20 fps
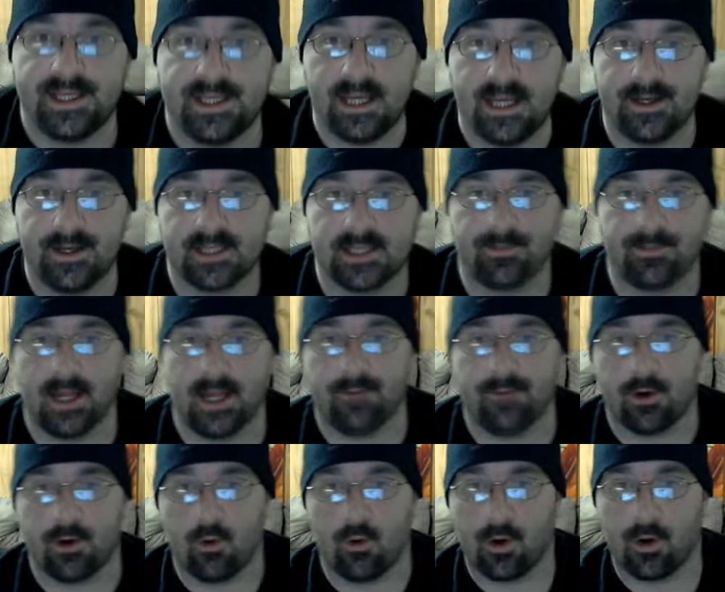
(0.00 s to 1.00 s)
in Display
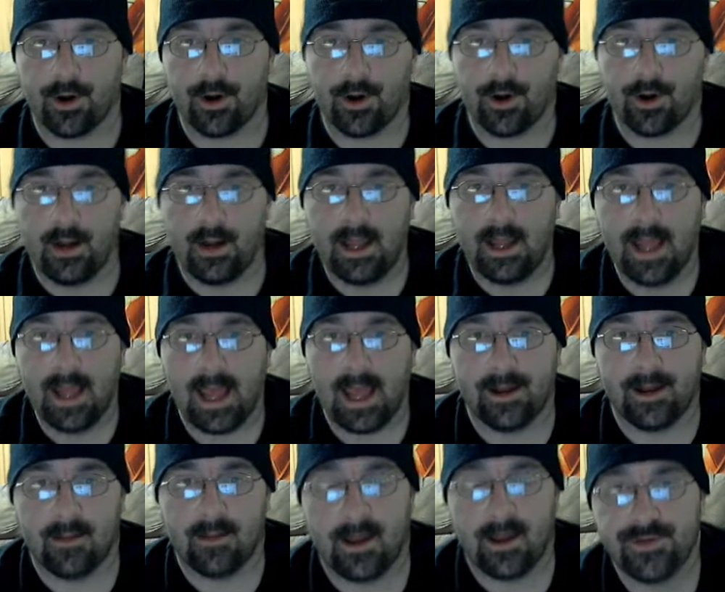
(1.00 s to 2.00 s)
Recorder, and it
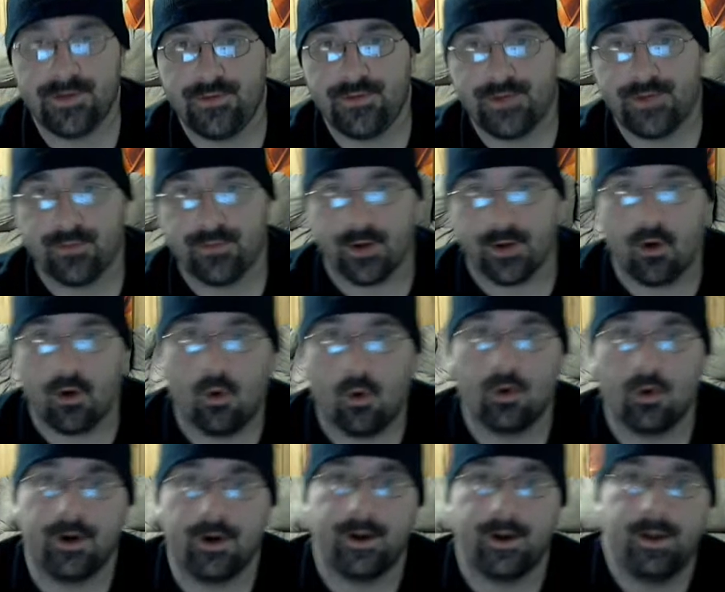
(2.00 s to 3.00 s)
allows you to
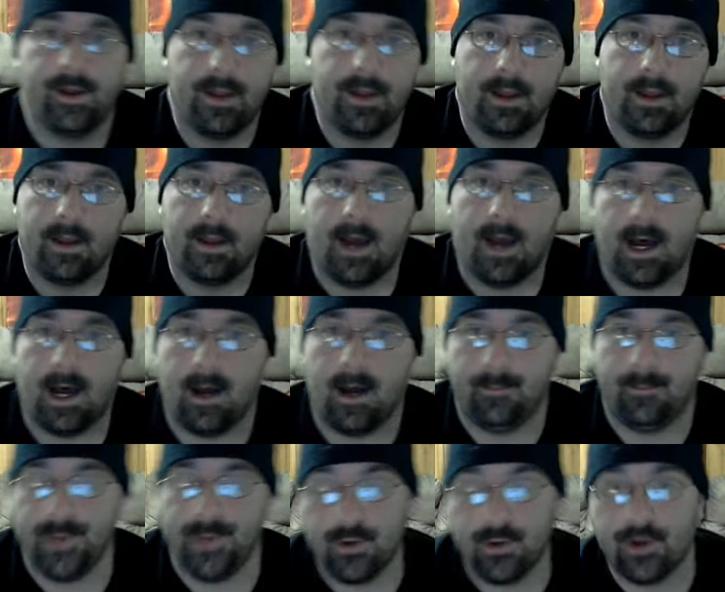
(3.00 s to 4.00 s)
record.
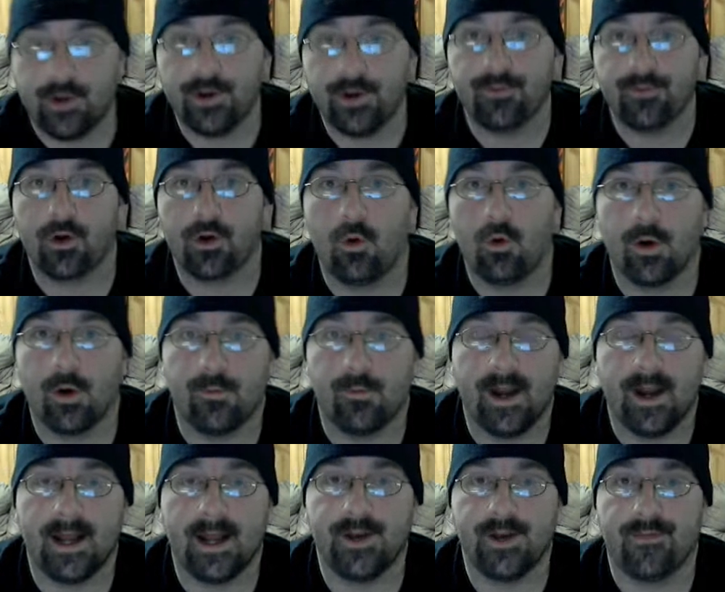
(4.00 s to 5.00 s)
You could record
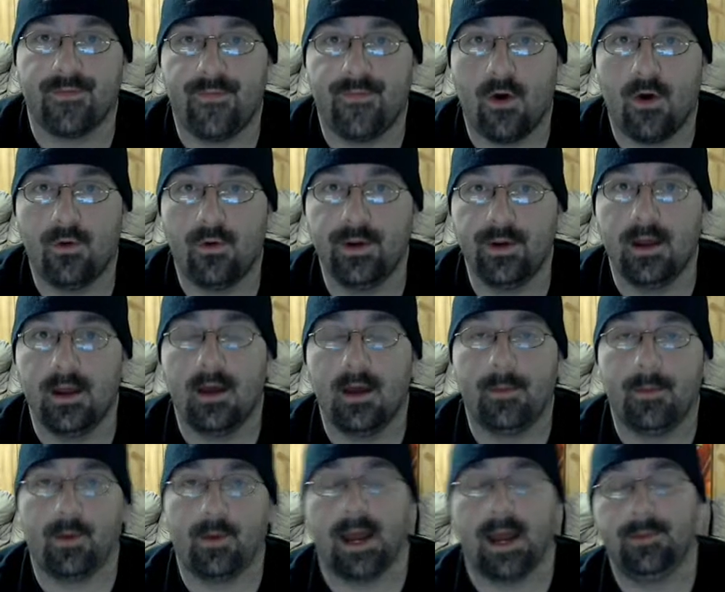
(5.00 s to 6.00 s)
right on your phone,
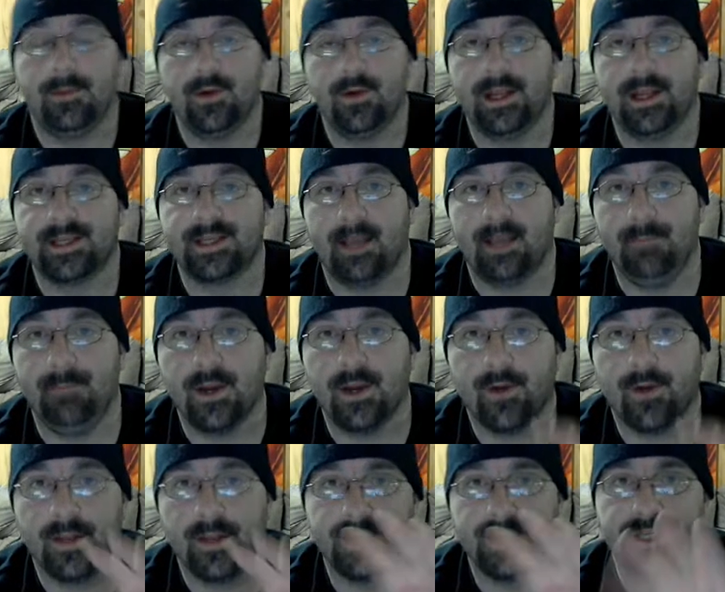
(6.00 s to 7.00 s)
but what I'm doing is I'm
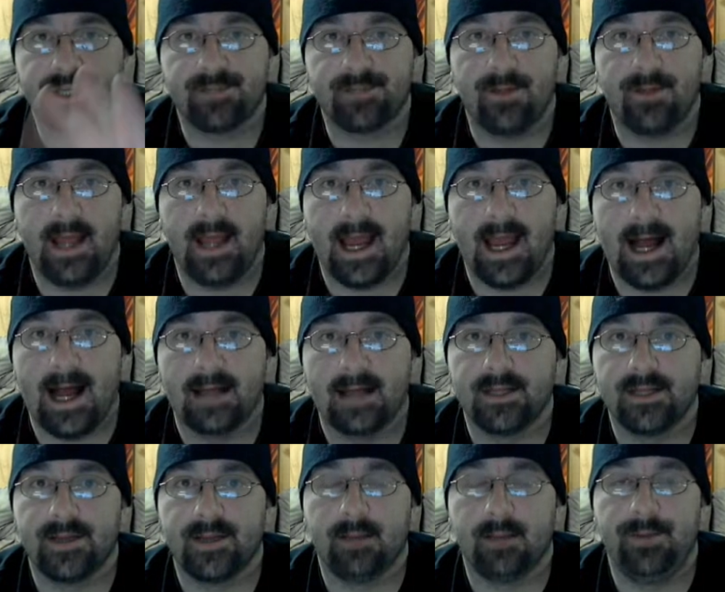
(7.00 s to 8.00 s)
mirroring the display
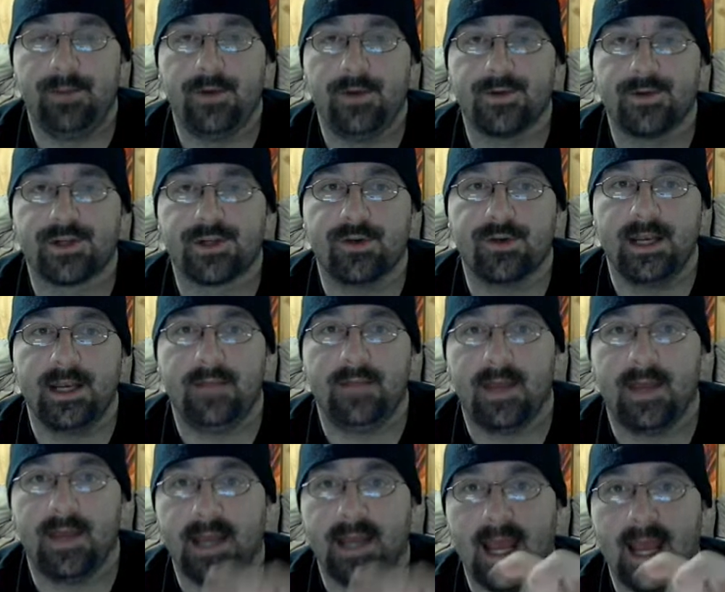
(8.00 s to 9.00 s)
onto the computer screen and
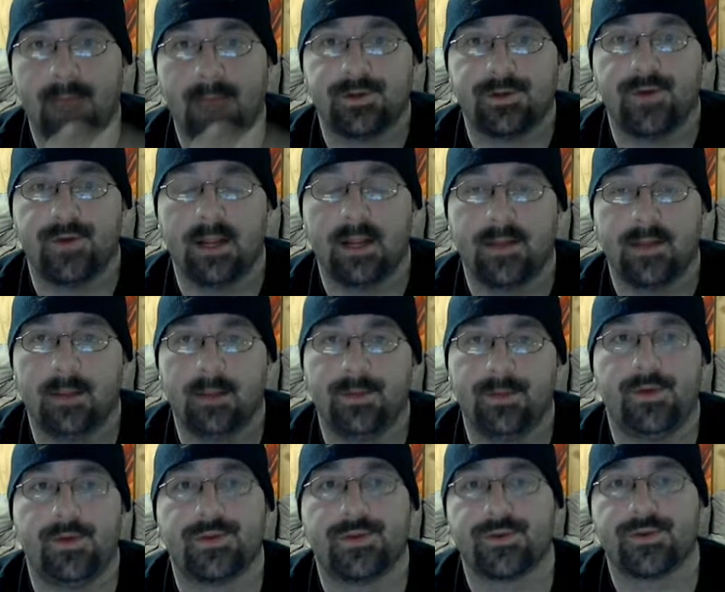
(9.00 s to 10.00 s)
then capturing the
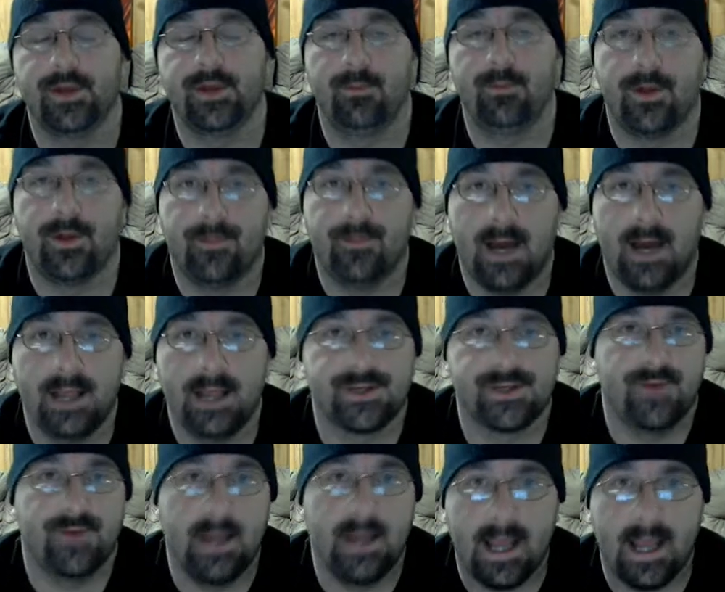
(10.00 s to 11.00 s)
computer screen with my
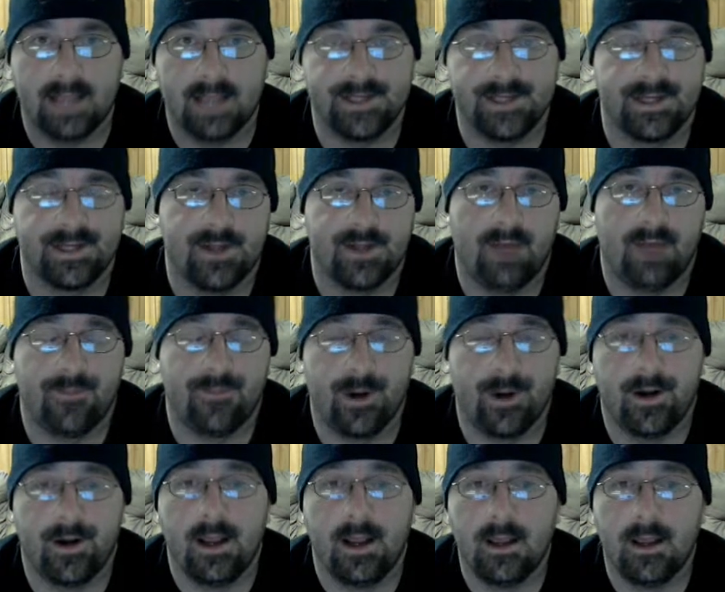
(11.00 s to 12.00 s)
screencasting
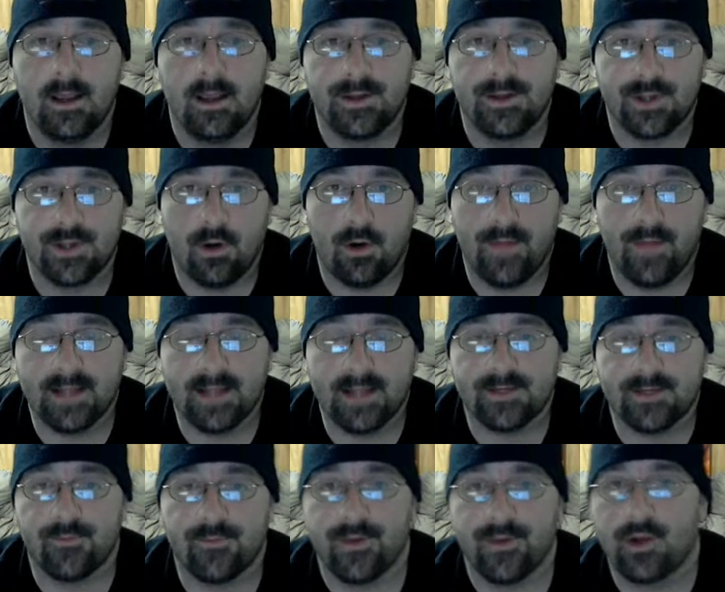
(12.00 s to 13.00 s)
software. So that's
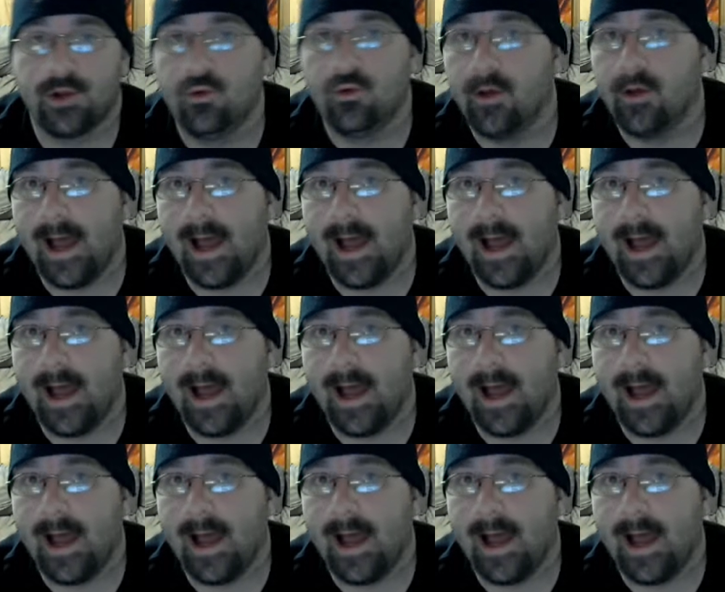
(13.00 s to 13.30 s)
a really cool